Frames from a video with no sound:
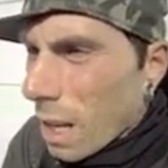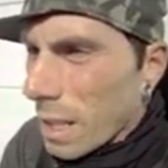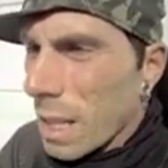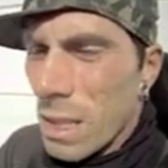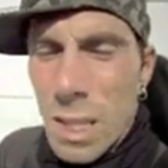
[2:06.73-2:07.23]

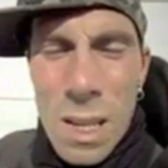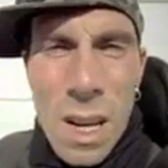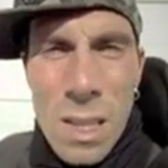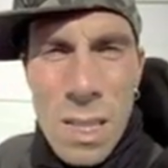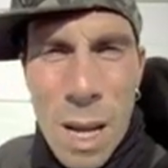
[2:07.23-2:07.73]
I guess
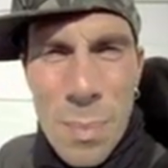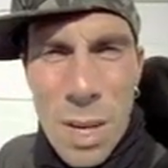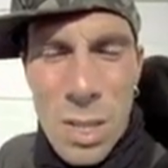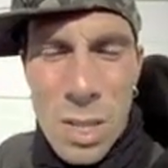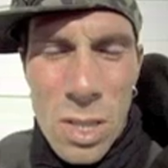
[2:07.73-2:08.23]
I'll stop
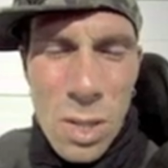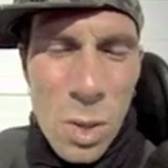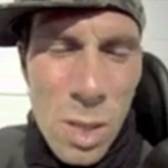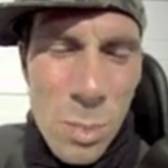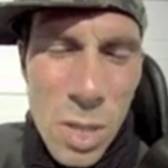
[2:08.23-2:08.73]
there since the
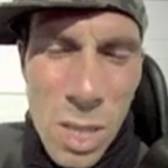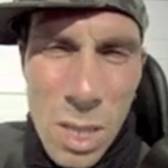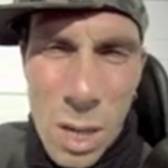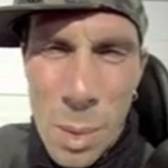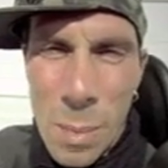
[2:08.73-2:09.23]
noisy
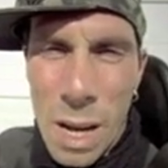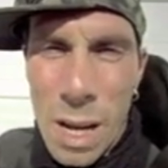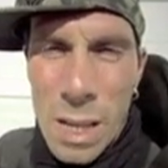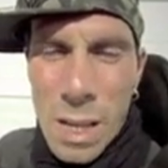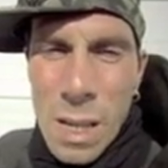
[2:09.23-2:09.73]
machine's coming
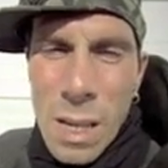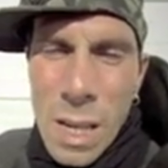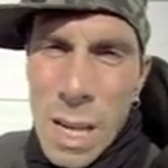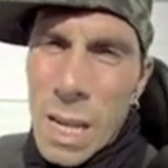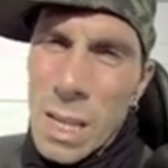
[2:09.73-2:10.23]
by,
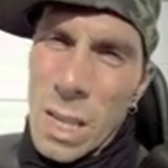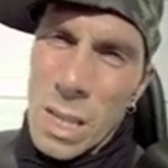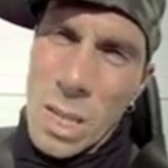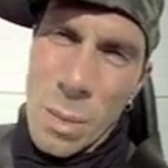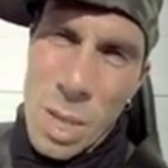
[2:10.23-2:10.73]
and the
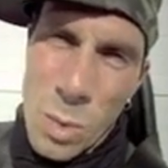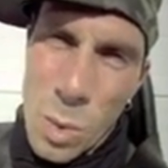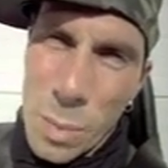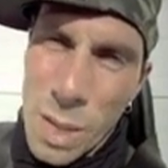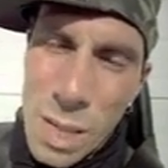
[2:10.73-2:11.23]
next subject
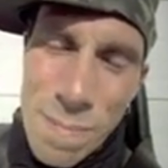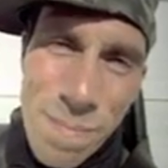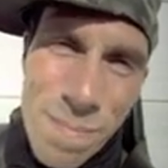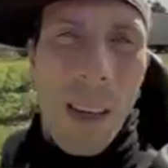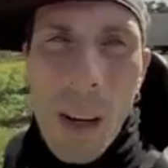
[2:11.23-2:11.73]
will be
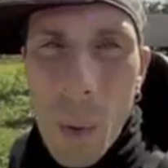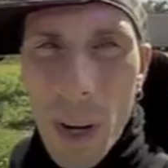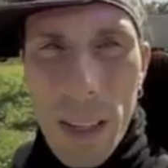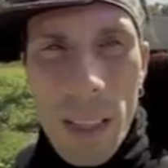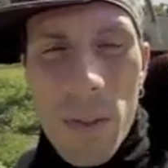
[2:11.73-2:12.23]
what
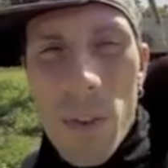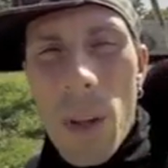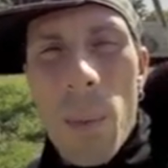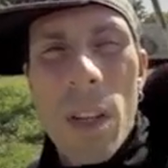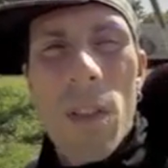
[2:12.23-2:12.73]
I did for the
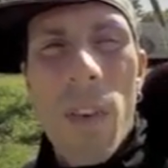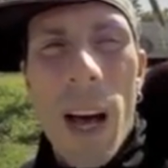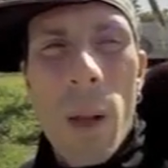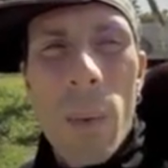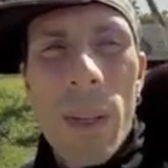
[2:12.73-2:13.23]
months
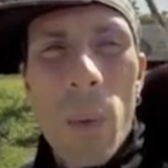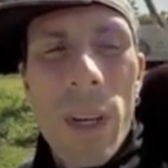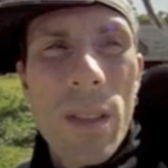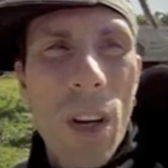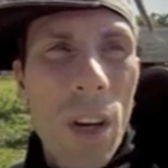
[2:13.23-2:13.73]
following the
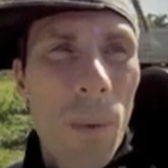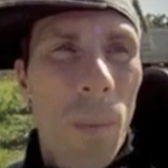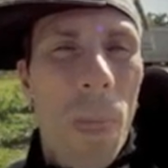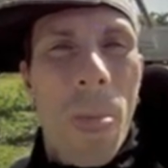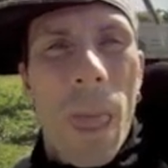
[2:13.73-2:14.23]
wind tunnel.
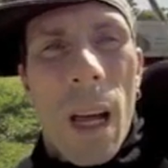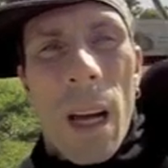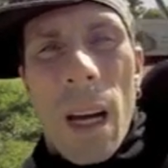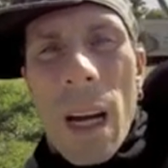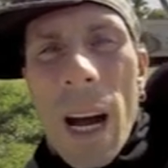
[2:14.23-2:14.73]

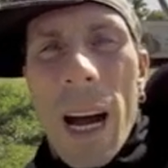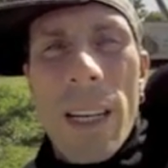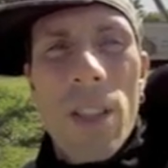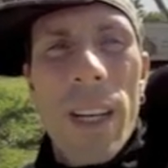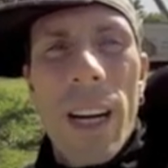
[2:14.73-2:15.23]
I
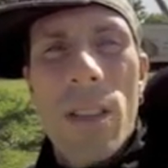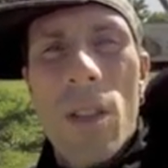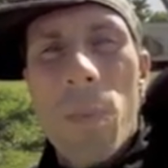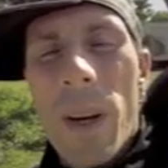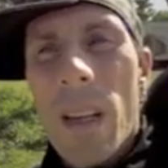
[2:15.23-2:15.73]
actually got to
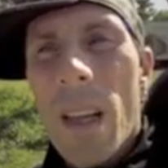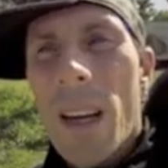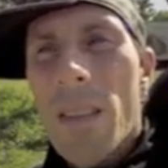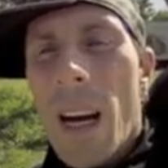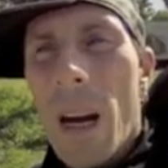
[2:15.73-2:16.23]
spend a lot
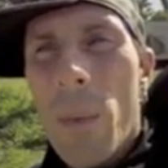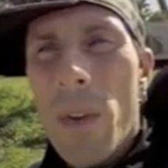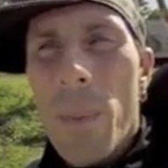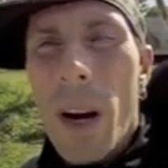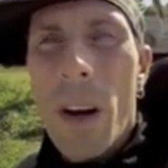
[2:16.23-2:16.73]
of time with
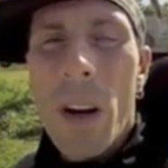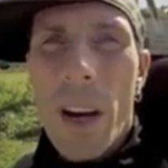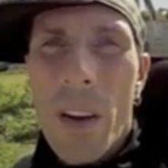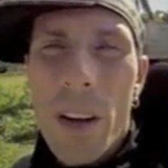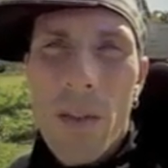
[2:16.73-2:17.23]
my
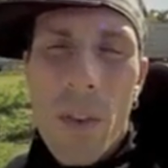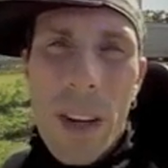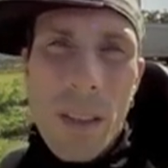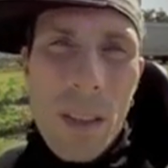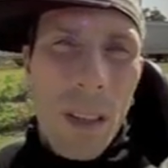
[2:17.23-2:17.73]
Hungarian
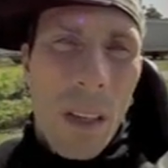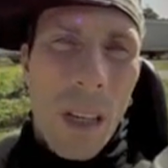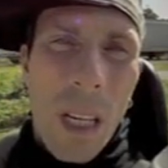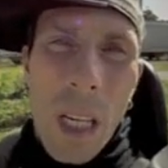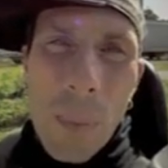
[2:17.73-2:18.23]
friends,
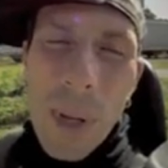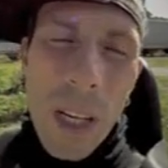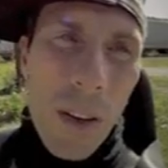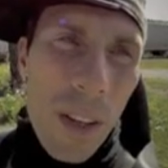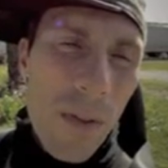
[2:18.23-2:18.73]

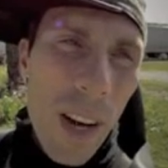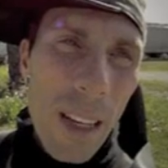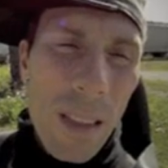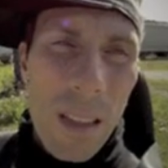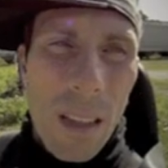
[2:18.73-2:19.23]
Peter, Yvette,
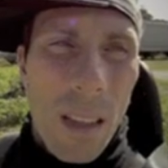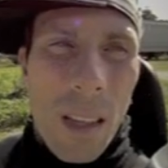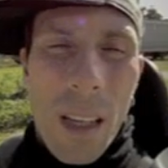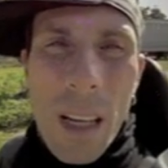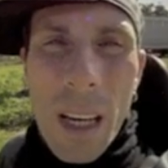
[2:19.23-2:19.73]

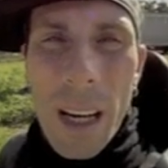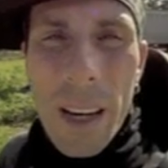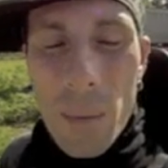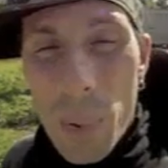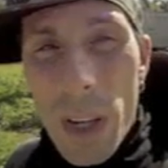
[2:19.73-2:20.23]

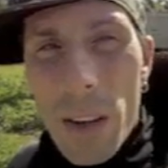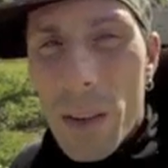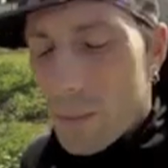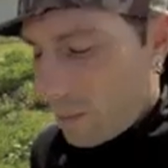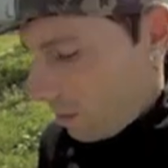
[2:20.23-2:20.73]
and Peter.
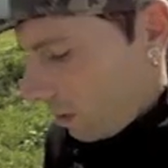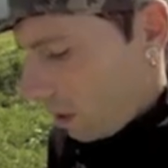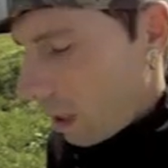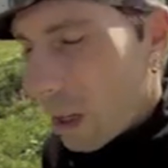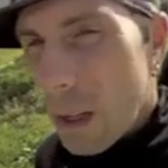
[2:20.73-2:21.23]

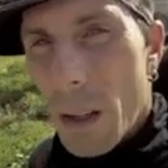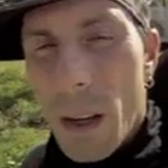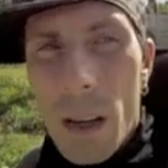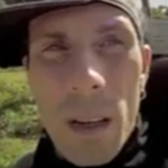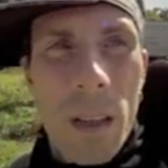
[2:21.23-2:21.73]
And
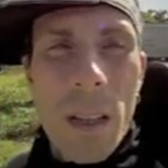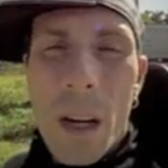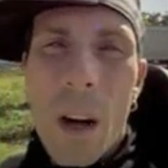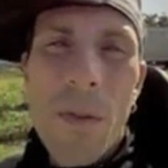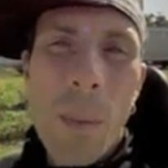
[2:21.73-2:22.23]
they're
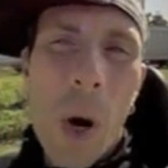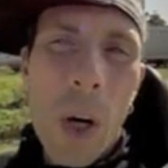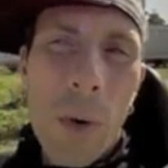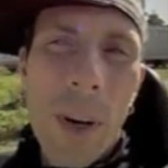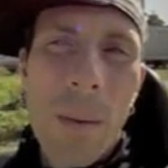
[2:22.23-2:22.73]
all from
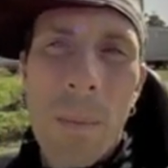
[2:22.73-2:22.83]
Hungary.